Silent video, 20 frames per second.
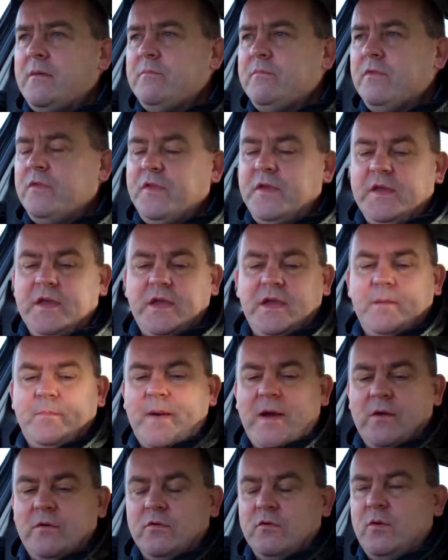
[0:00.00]
Thinking
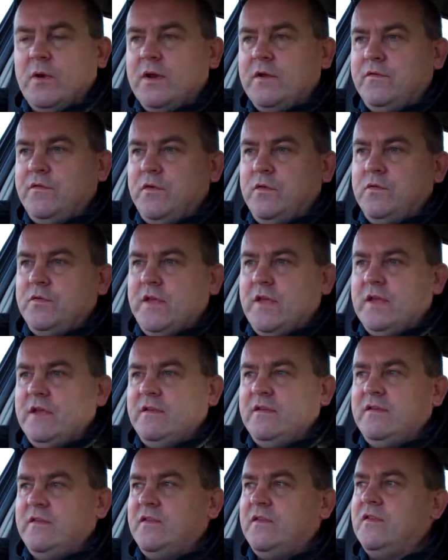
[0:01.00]
about quite a few
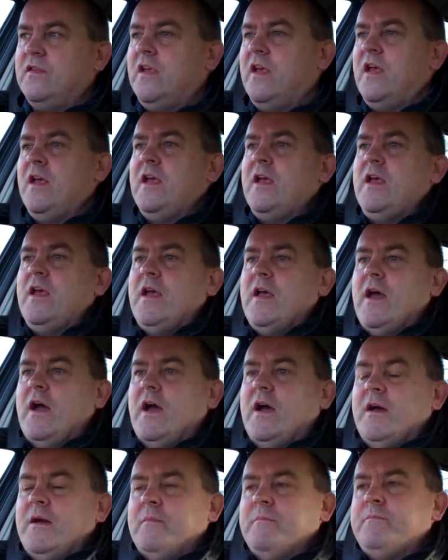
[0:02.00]
things,
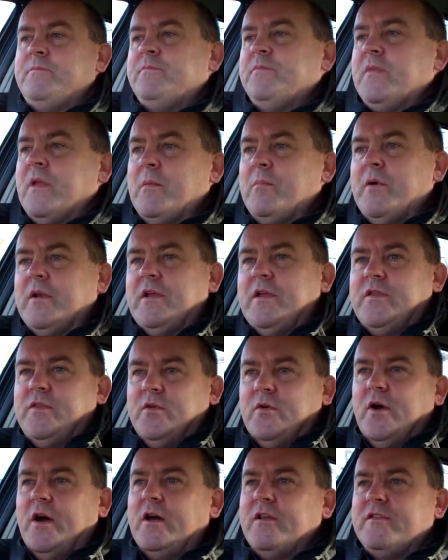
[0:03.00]
but I
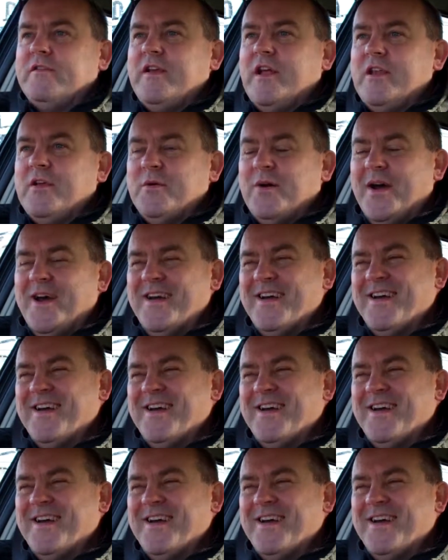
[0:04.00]
thought I'd tell you a